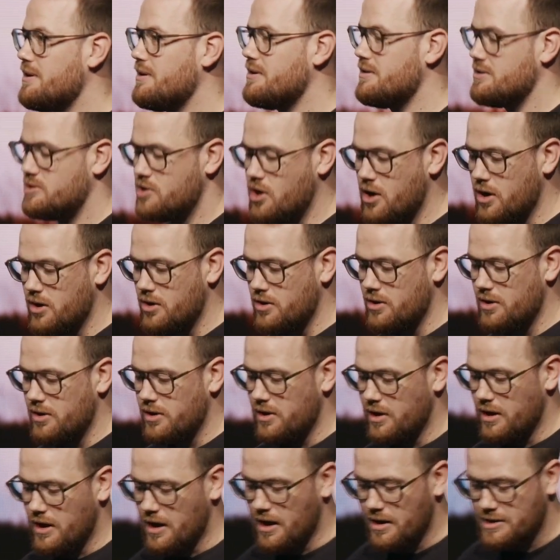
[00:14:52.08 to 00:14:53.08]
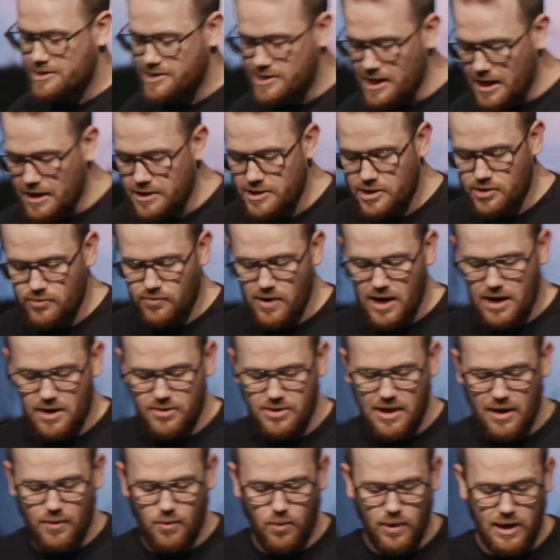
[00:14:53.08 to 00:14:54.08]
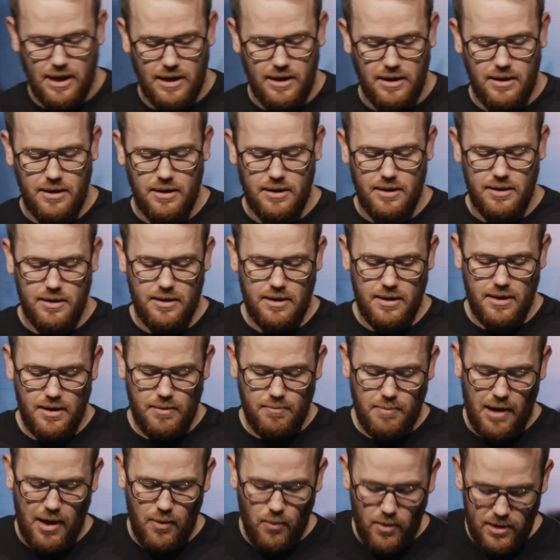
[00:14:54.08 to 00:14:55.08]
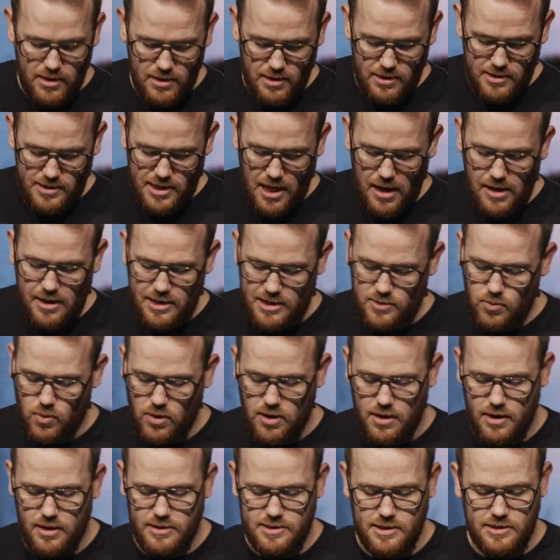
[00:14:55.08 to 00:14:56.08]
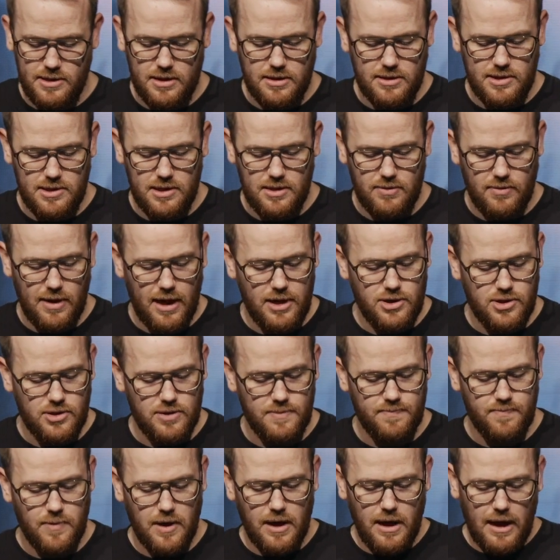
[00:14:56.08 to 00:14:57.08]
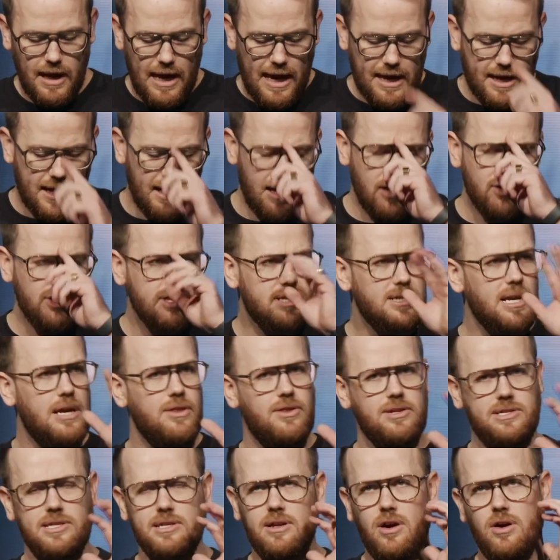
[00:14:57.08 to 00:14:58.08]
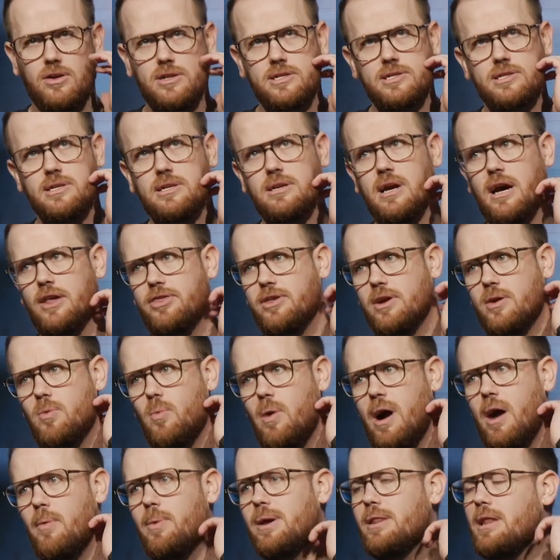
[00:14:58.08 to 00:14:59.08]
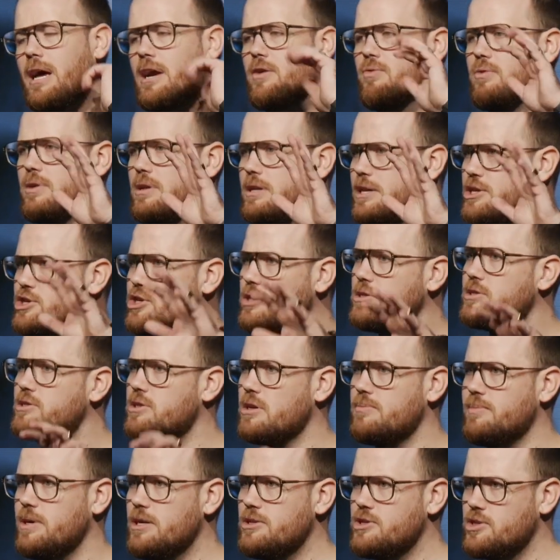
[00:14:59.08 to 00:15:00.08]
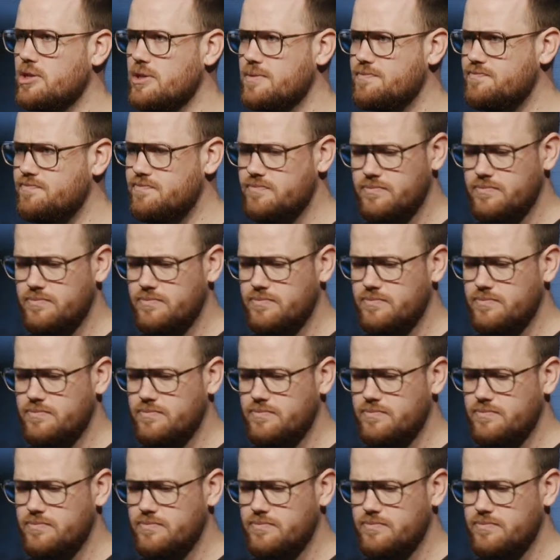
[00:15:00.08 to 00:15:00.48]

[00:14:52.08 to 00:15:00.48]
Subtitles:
So it stands to reckon that we might might want to take his words into consideration. And can I just say, this is honestly, I think, why we like religion so much.